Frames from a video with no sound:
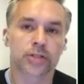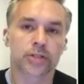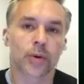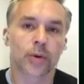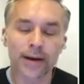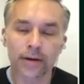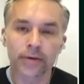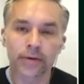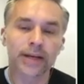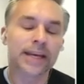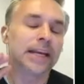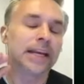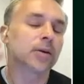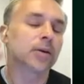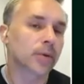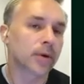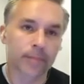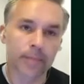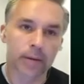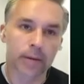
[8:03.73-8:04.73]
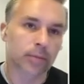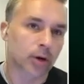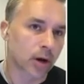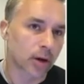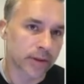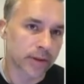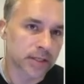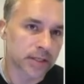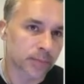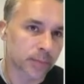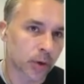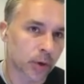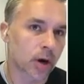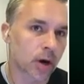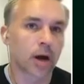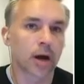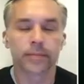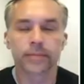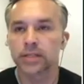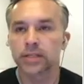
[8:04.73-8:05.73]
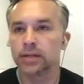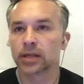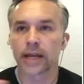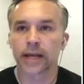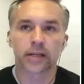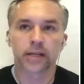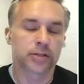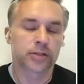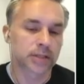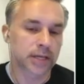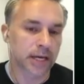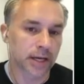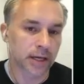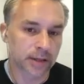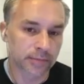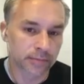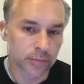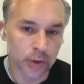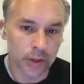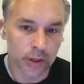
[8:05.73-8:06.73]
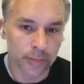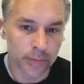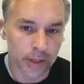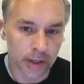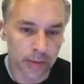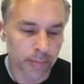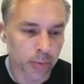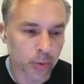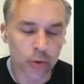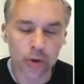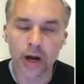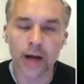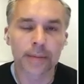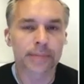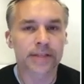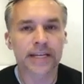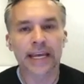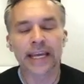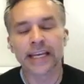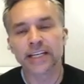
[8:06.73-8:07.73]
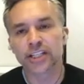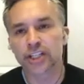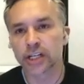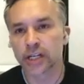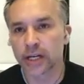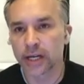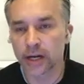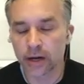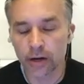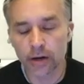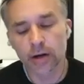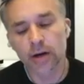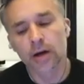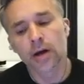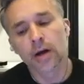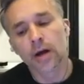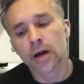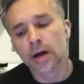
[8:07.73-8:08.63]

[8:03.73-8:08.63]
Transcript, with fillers: So I don't need to remember all these prompts and like take, you know, be a prompt engineer